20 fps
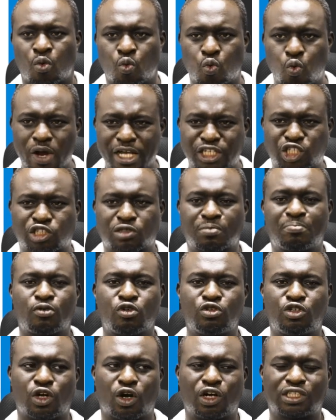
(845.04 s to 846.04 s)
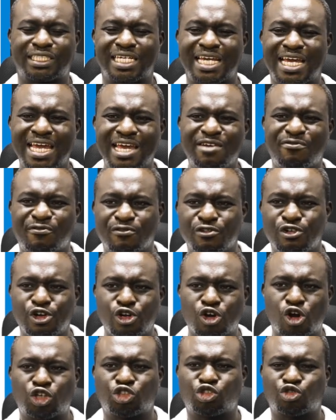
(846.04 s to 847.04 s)
waste product, if
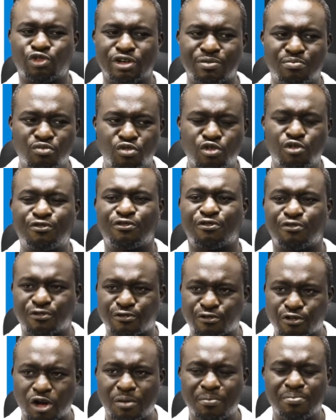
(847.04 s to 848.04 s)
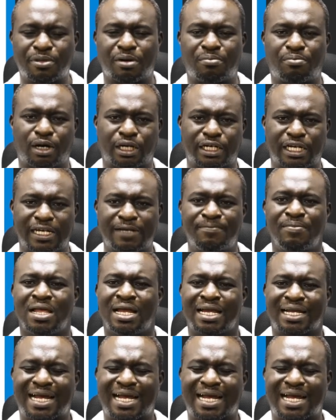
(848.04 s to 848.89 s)
not removed from the body,